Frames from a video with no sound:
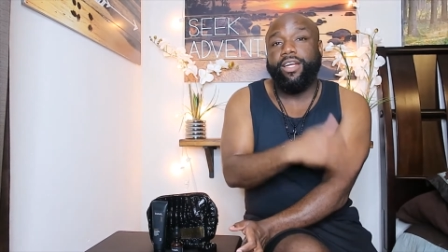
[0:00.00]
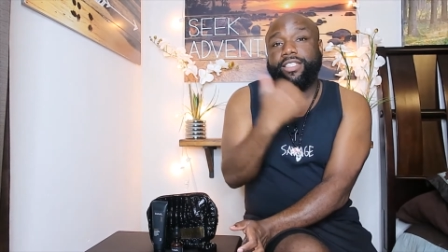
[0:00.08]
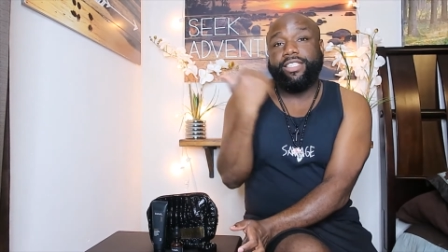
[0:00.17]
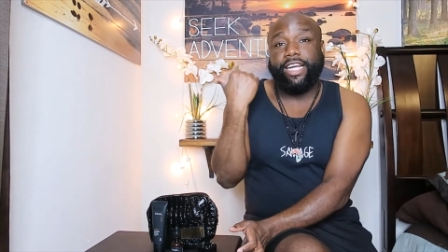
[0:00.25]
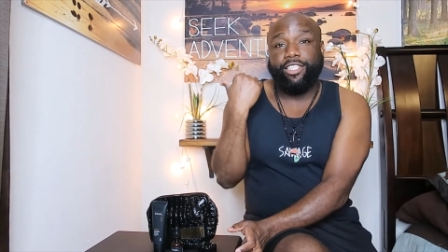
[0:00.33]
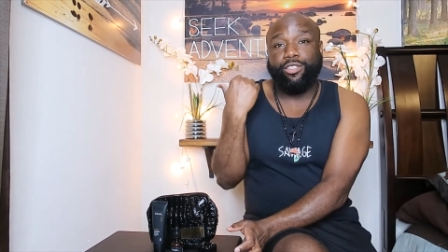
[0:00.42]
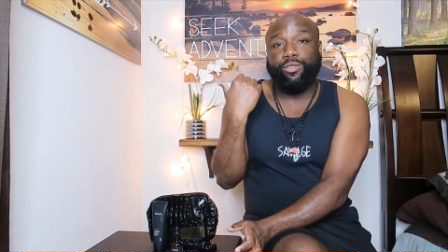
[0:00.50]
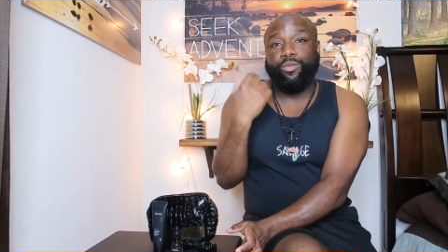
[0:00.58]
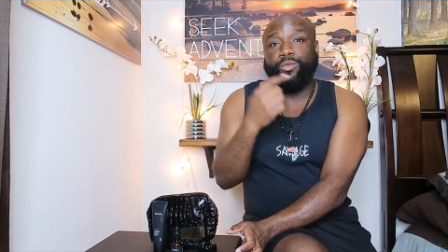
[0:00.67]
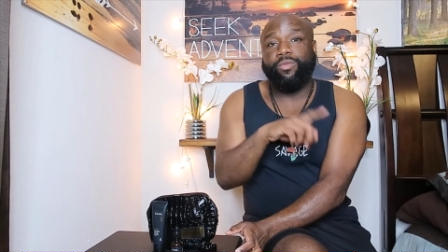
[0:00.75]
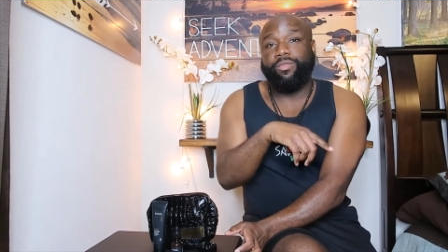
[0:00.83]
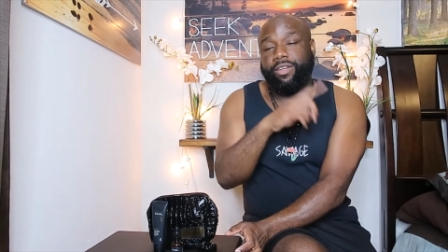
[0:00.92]
Stay
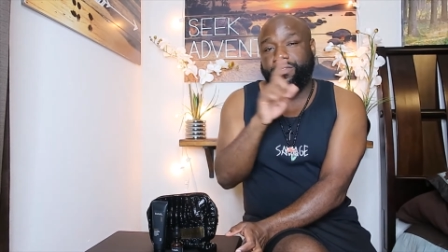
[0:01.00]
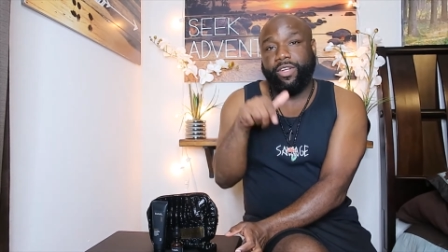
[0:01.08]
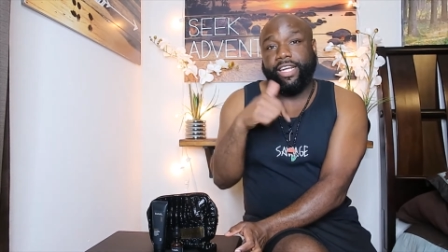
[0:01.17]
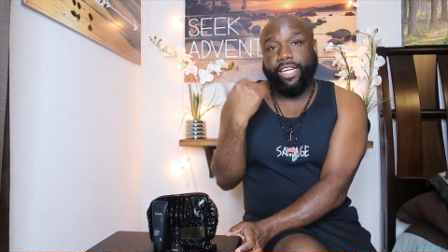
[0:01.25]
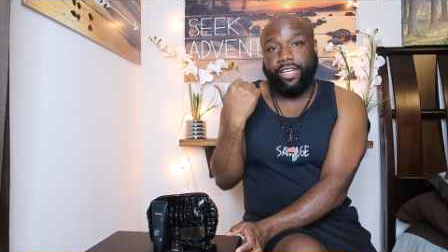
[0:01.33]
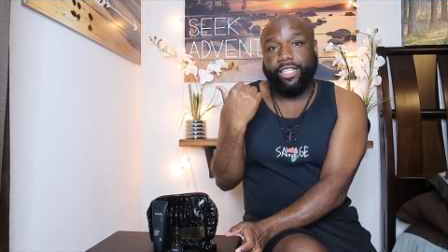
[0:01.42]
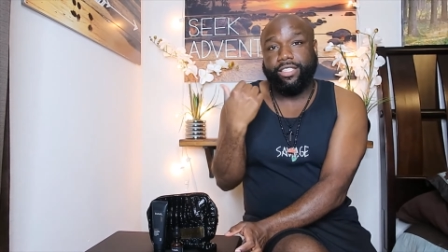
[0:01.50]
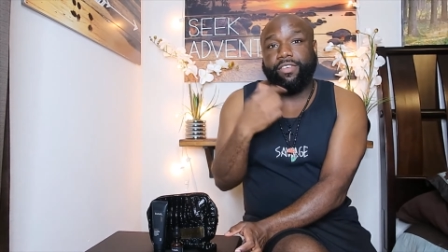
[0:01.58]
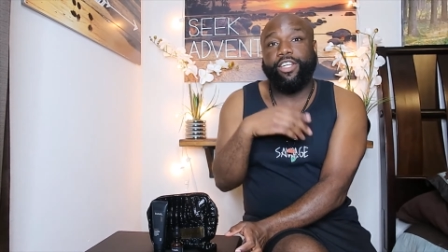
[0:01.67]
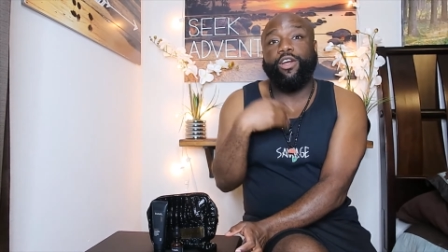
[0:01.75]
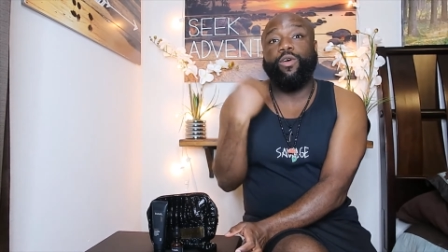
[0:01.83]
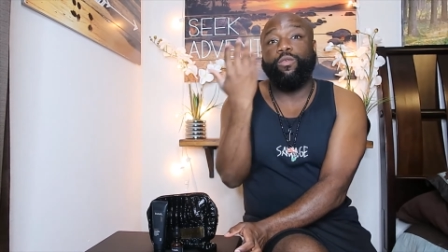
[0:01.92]
tuned for the end of this
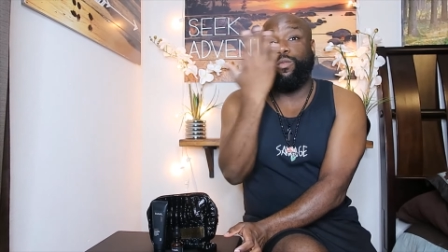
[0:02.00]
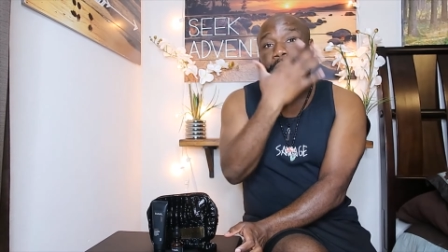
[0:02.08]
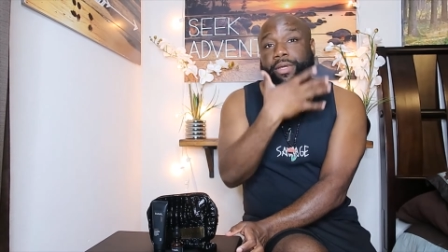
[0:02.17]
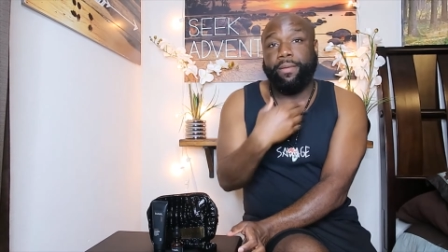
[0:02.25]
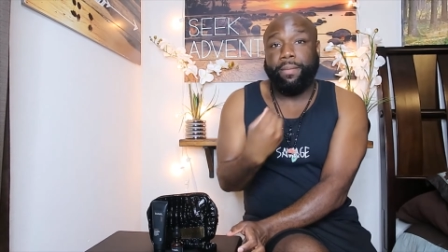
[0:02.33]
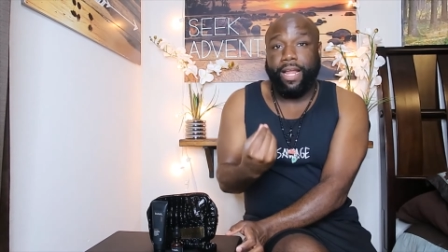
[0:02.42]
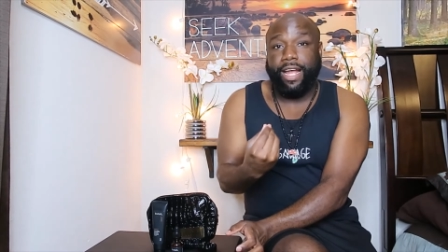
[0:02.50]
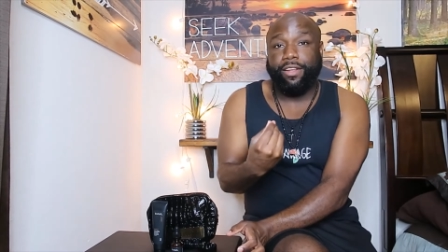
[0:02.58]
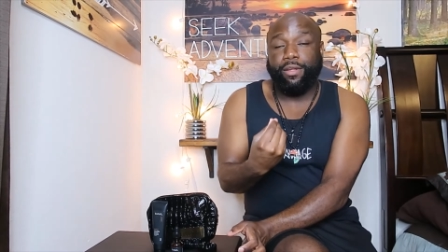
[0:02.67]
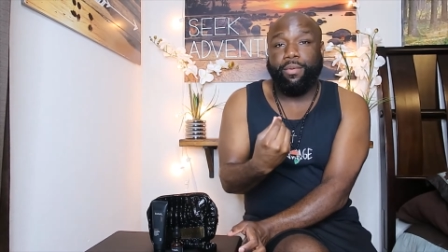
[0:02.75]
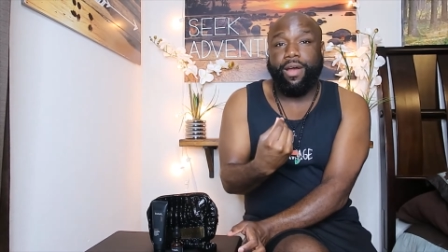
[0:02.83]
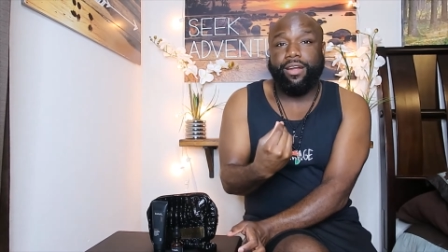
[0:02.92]
video with me
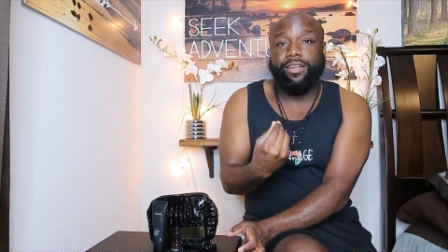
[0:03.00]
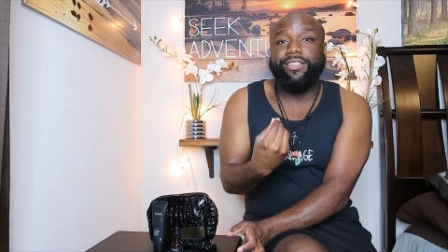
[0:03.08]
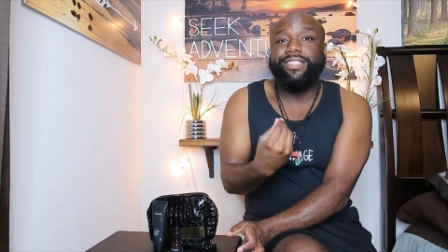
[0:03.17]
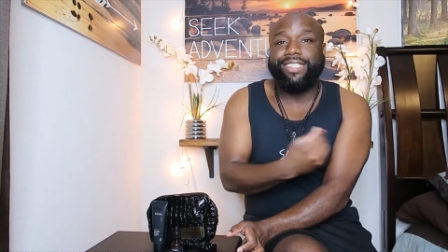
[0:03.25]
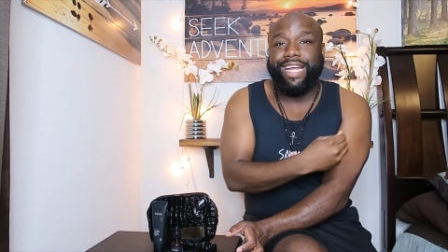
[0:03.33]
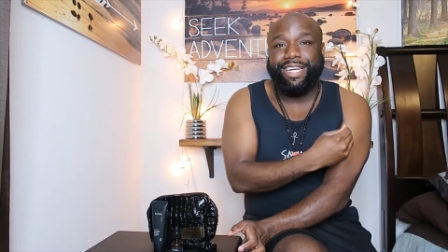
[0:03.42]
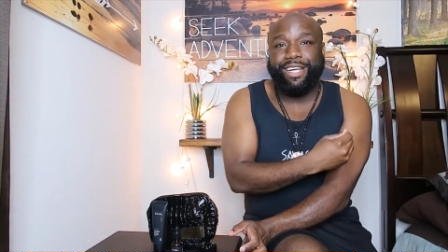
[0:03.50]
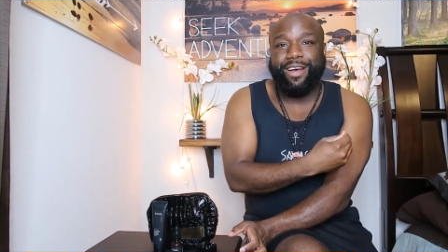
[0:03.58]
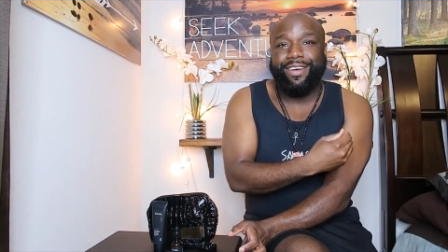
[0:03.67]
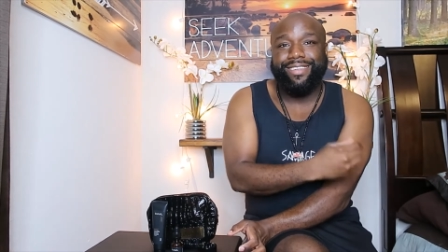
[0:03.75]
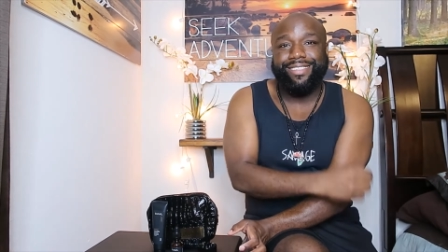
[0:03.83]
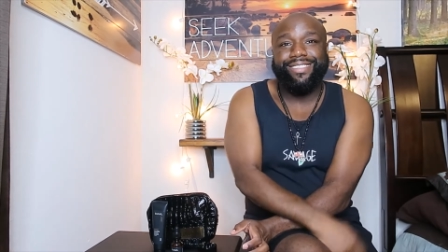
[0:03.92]
applying the products. Thank y'all.